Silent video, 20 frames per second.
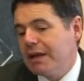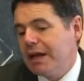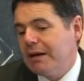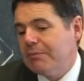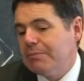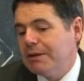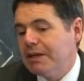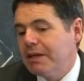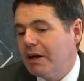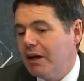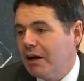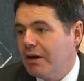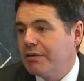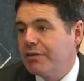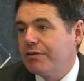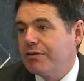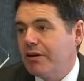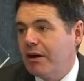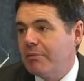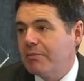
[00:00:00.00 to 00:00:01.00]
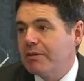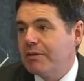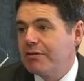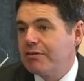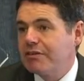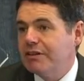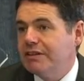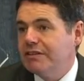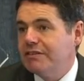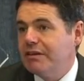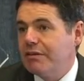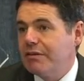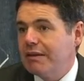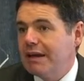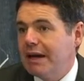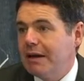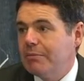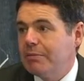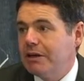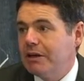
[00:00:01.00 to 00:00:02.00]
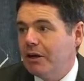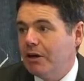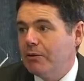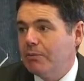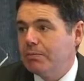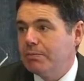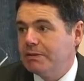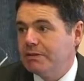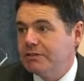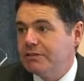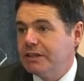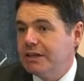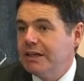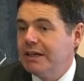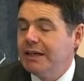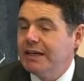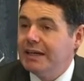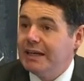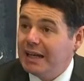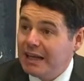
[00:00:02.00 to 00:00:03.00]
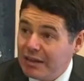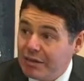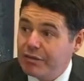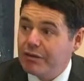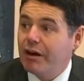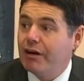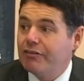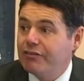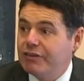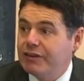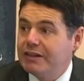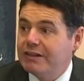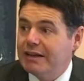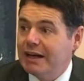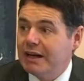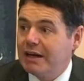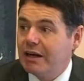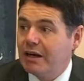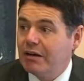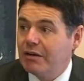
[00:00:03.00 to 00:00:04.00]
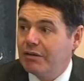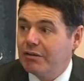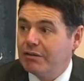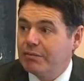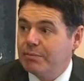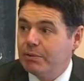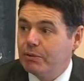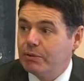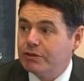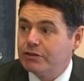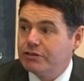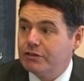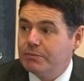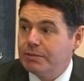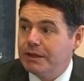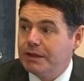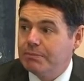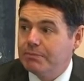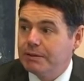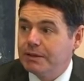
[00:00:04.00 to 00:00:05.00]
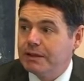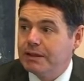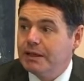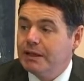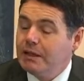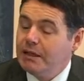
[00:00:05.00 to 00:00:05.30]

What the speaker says: And because Thomas Street has now been opened, it is offering that kind of support to people.